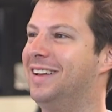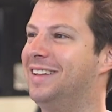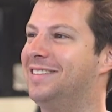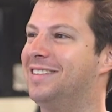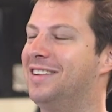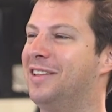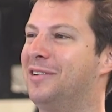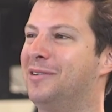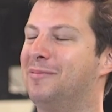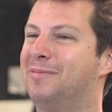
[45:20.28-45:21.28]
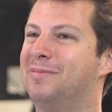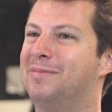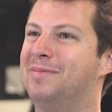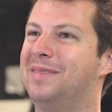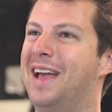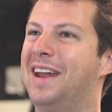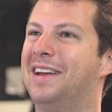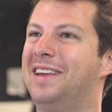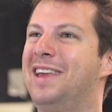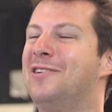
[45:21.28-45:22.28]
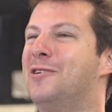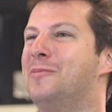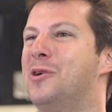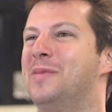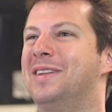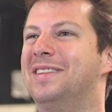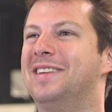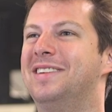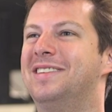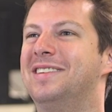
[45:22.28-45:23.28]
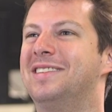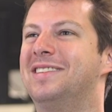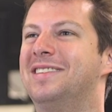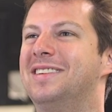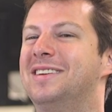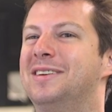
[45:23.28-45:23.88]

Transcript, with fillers: like, it's just another kind of hero moment that just.